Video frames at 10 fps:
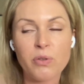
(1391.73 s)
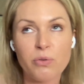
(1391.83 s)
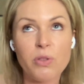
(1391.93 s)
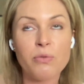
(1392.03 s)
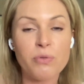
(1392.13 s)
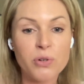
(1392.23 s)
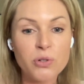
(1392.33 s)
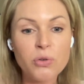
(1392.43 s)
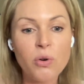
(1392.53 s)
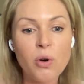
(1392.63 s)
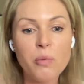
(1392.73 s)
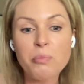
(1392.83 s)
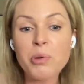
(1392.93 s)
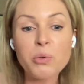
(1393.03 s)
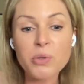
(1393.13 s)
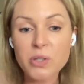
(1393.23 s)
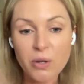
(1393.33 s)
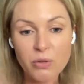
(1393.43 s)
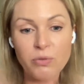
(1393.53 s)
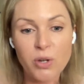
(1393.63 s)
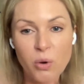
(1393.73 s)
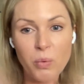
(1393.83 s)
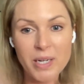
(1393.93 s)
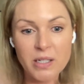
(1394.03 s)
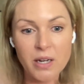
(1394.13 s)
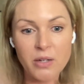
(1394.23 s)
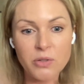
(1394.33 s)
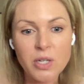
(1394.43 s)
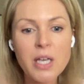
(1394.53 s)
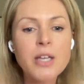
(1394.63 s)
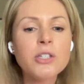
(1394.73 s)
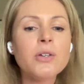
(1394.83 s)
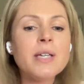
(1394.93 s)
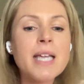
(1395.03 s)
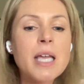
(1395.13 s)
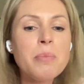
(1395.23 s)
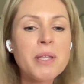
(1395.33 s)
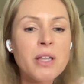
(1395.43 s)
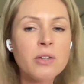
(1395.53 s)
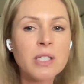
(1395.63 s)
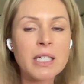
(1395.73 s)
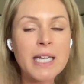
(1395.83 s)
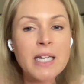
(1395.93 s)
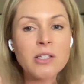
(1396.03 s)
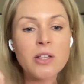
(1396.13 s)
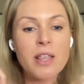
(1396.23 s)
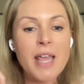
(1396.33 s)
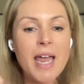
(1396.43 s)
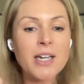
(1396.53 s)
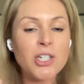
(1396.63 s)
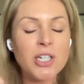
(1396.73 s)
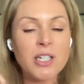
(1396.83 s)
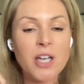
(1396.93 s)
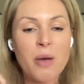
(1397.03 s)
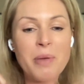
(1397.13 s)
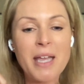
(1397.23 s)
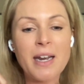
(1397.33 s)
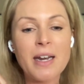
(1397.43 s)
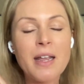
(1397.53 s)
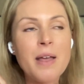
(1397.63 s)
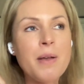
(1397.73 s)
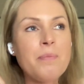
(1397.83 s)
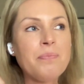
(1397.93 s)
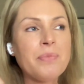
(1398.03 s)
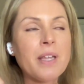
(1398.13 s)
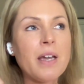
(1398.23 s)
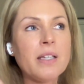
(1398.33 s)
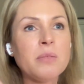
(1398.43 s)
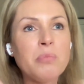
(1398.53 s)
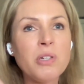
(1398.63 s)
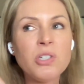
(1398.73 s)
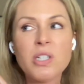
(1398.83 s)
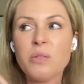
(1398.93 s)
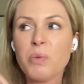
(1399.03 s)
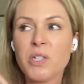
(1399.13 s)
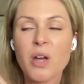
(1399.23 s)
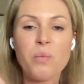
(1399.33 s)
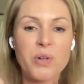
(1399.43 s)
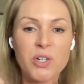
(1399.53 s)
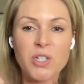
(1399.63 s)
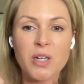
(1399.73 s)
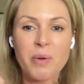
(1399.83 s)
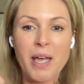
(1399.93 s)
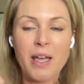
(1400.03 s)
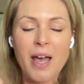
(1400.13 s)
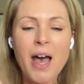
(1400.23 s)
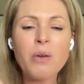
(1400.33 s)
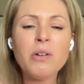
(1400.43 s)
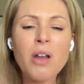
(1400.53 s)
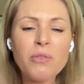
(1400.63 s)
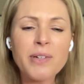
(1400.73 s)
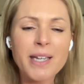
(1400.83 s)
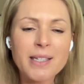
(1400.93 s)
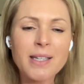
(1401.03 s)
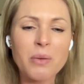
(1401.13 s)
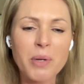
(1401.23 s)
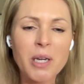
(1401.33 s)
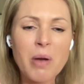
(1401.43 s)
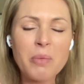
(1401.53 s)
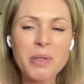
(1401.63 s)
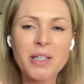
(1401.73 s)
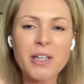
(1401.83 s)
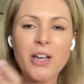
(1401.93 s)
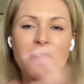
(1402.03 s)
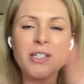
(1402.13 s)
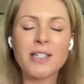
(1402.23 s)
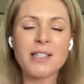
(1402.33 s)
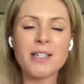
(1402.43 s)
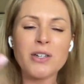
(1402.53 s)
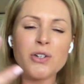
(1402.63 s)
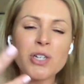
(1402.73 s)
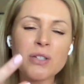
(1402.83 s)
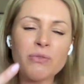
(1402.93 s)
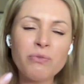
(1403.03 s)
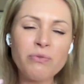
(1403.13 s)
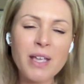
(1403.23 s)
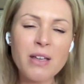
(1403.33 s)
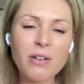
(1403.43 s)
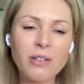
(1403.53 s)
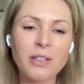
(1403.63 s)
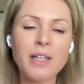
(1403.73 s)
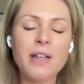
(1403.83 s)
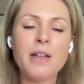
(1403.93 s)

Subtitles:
through the front door, but also through your windows. So keeping those clean so that the energy to come in. And as much as we don't want to do it, how lovely is it when you open the curtains and you just feel,